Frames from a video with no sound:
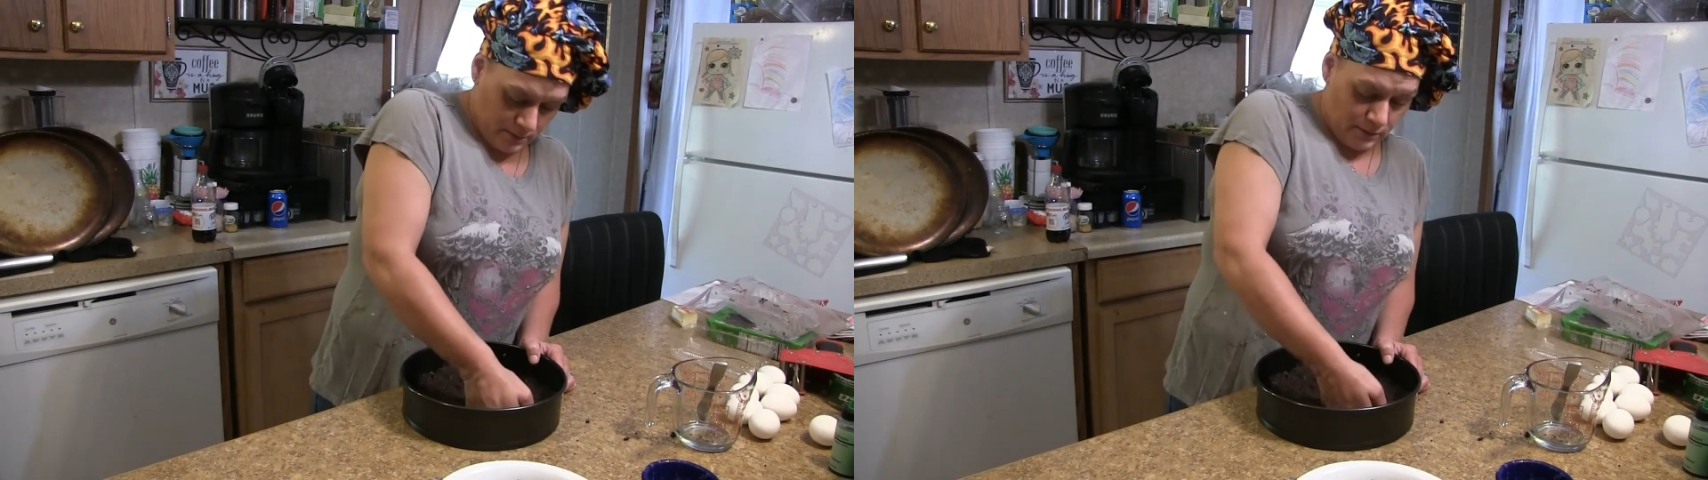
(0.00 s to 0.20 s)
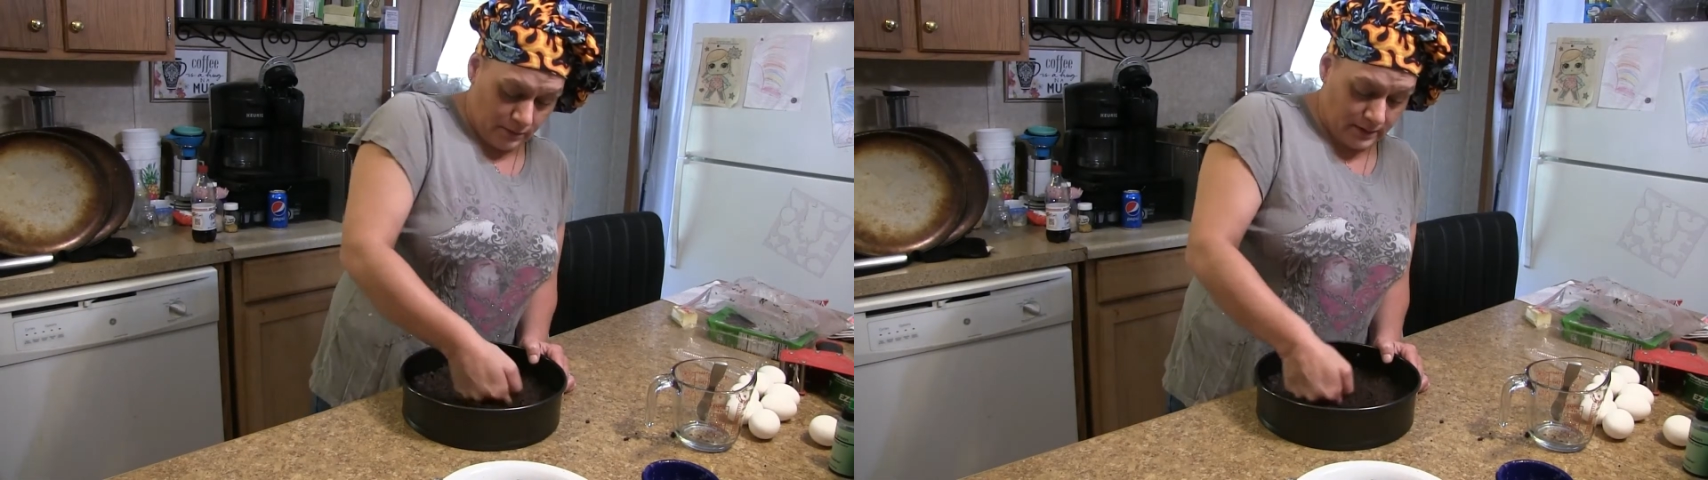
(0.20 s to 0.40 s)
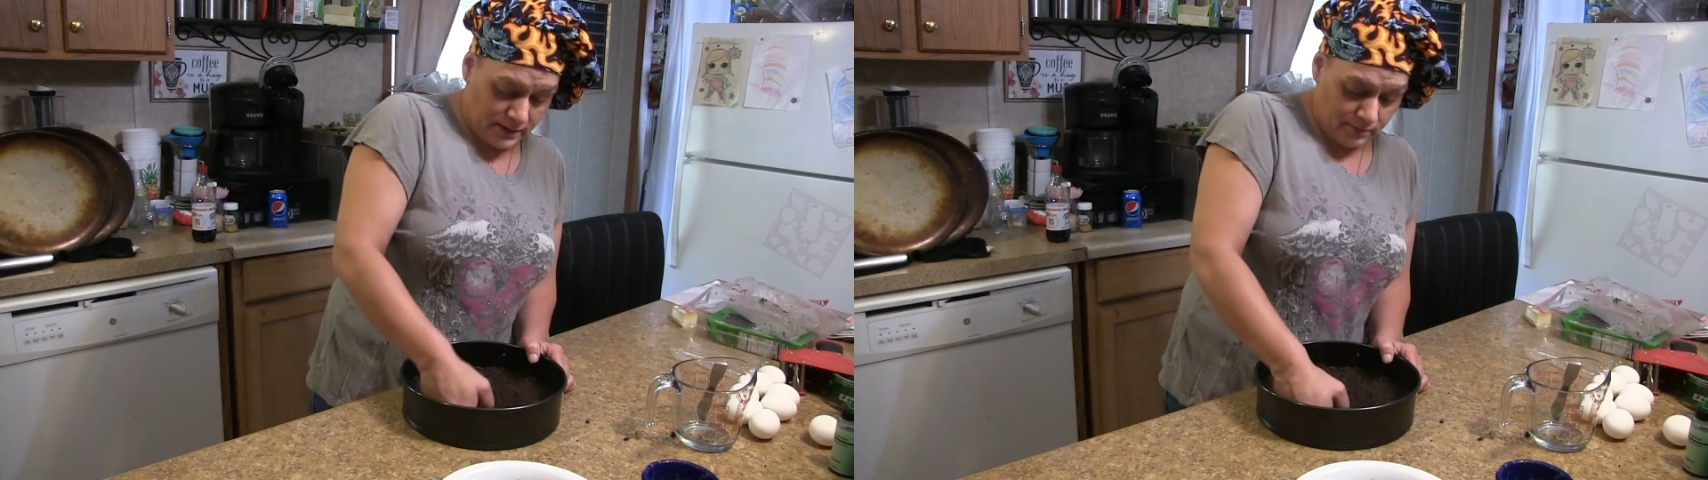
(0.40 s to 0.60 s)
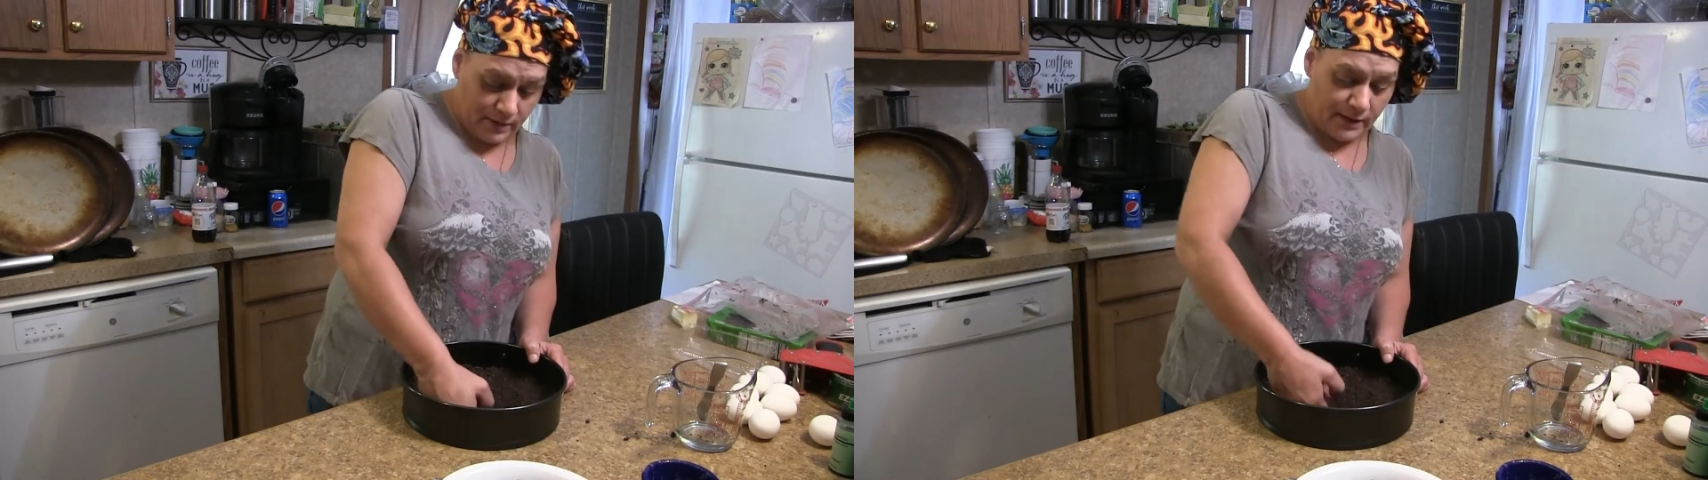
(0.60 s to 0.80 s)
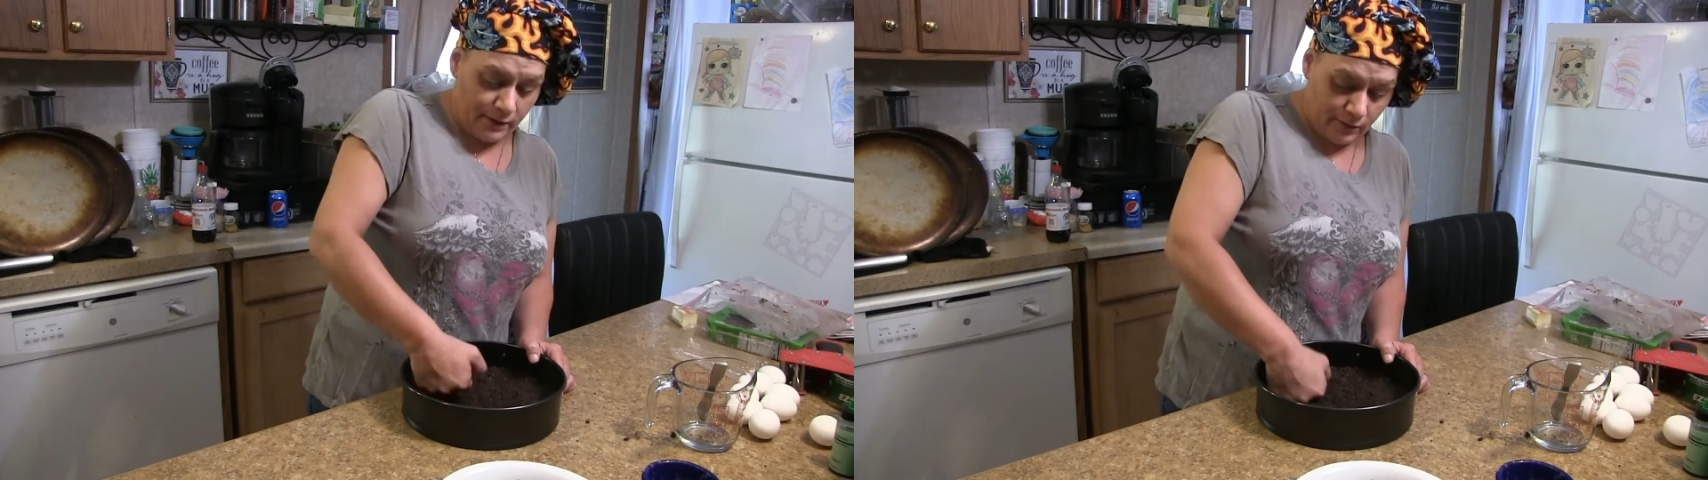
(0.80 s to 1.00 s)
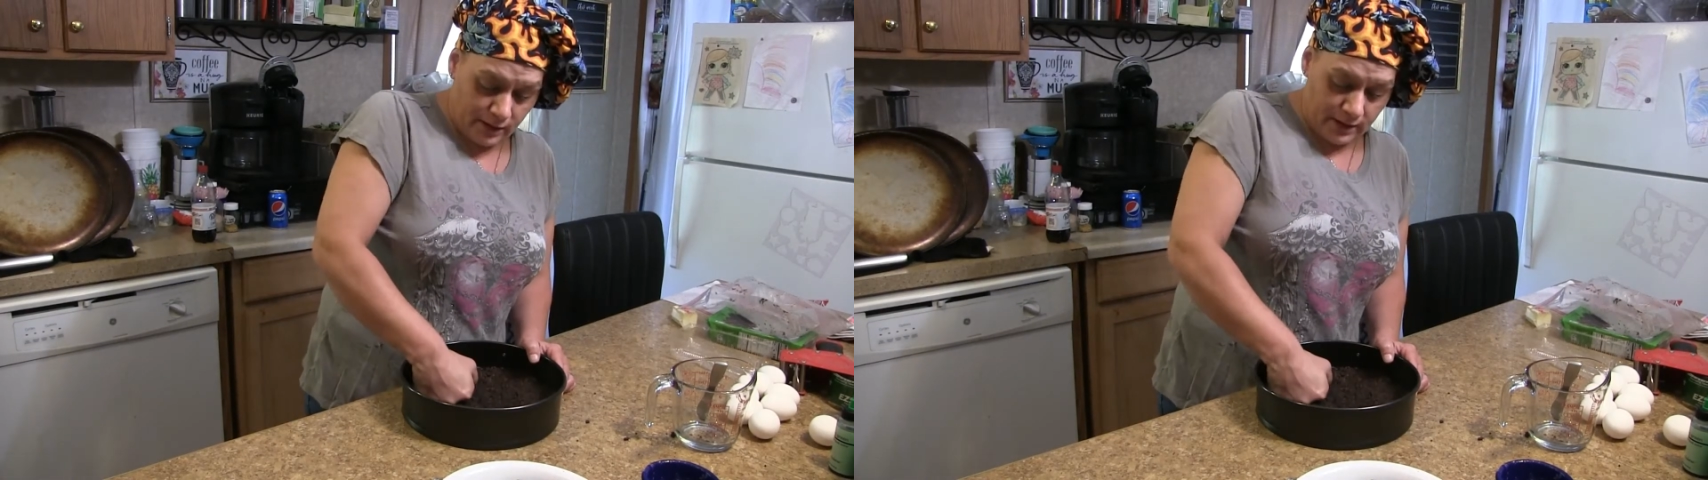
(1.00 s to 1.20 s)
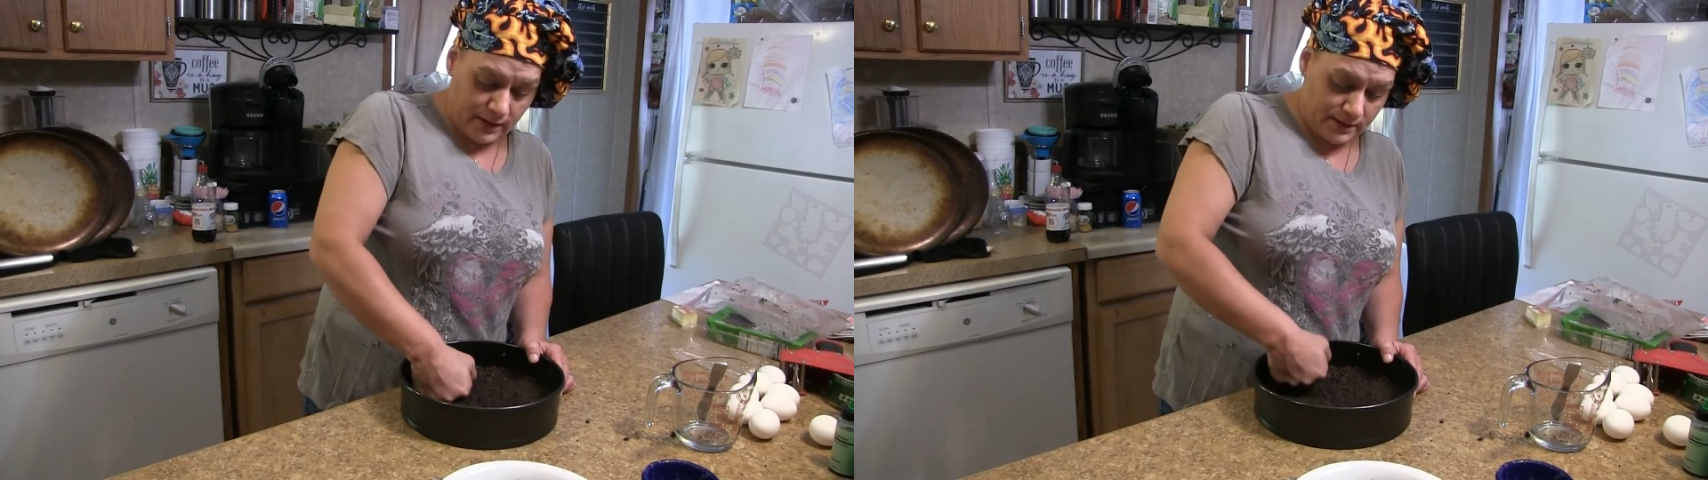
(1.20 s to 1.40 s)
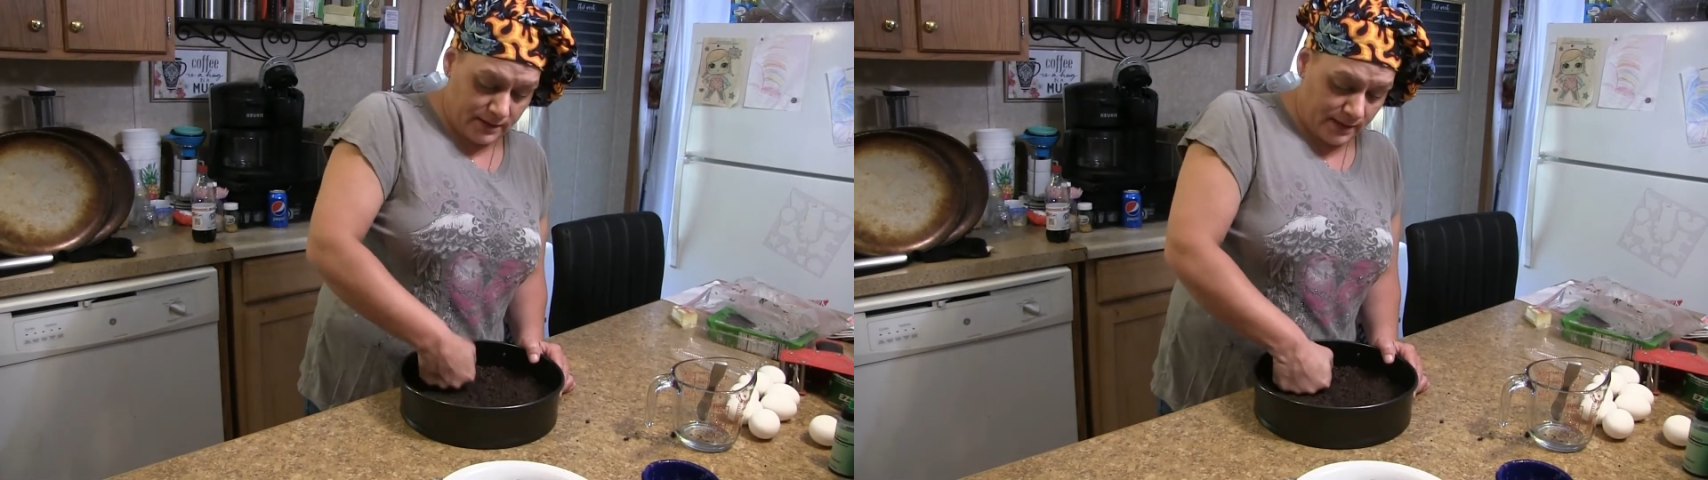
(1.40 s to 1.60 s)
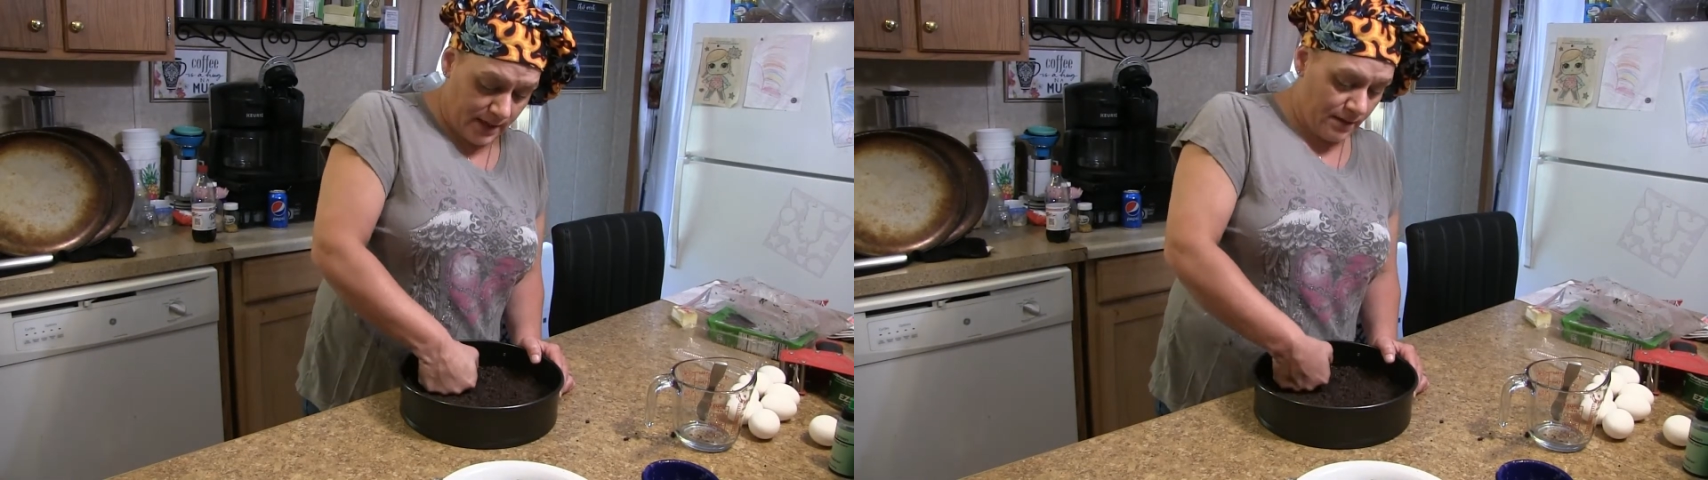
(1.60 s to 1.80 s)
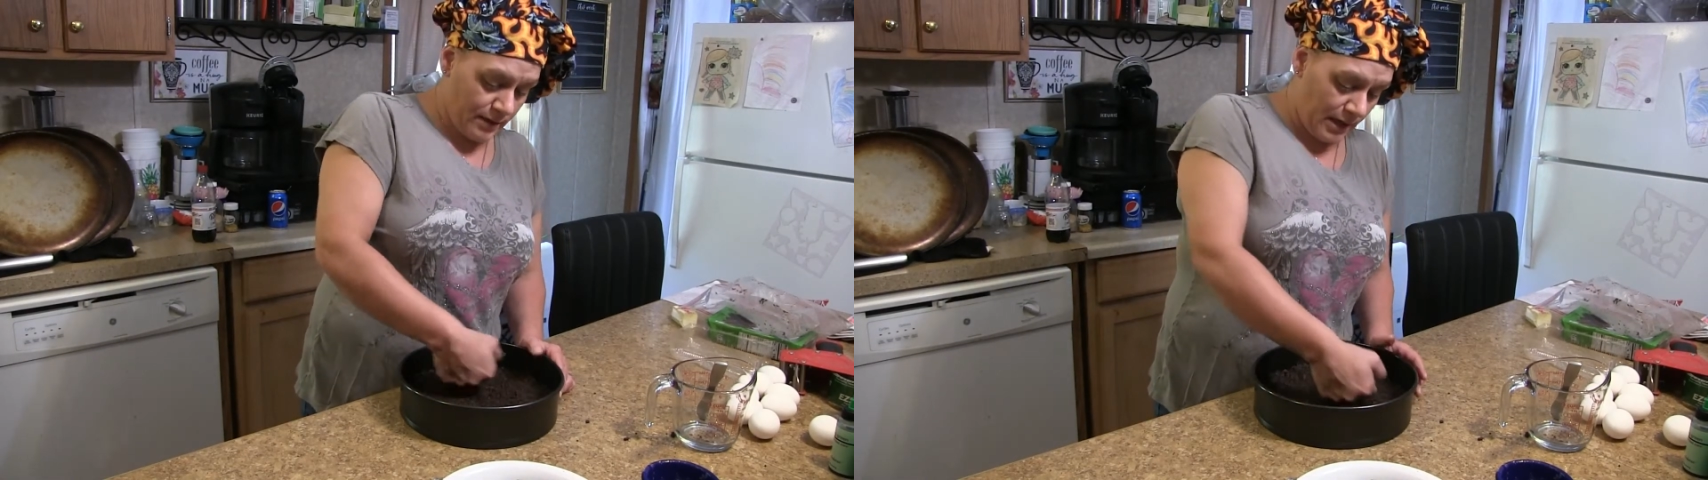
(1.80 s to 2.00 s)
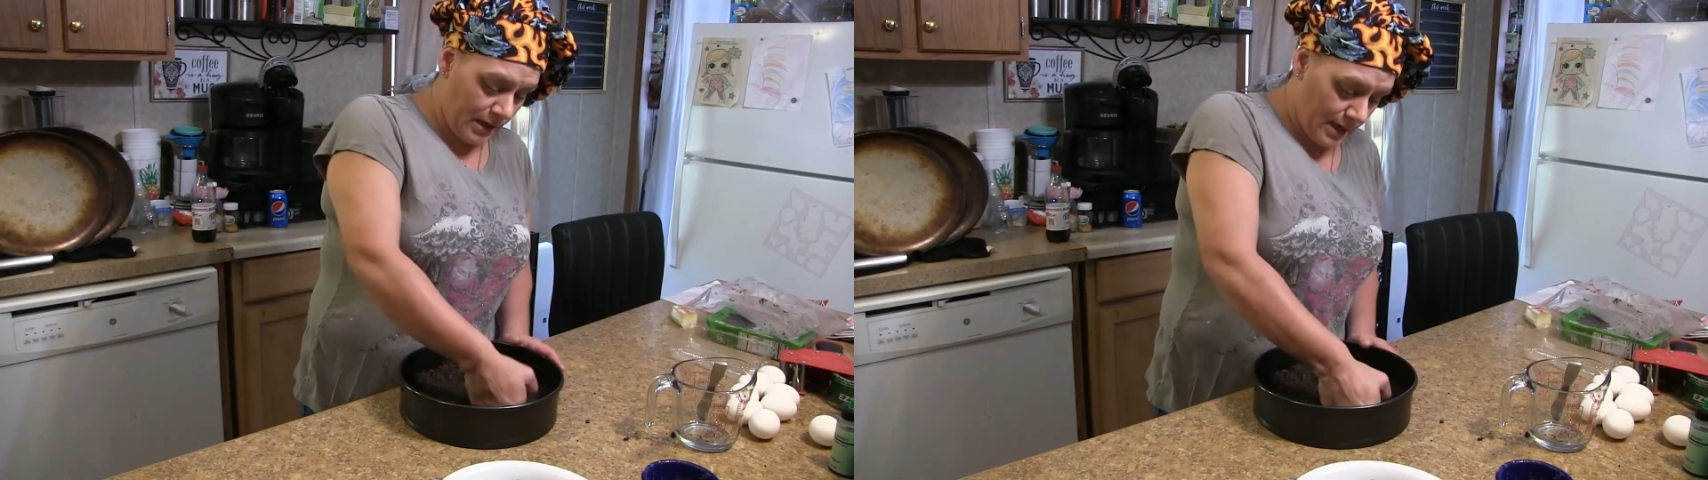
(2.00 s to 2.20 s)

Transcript: the rest of my ingredients together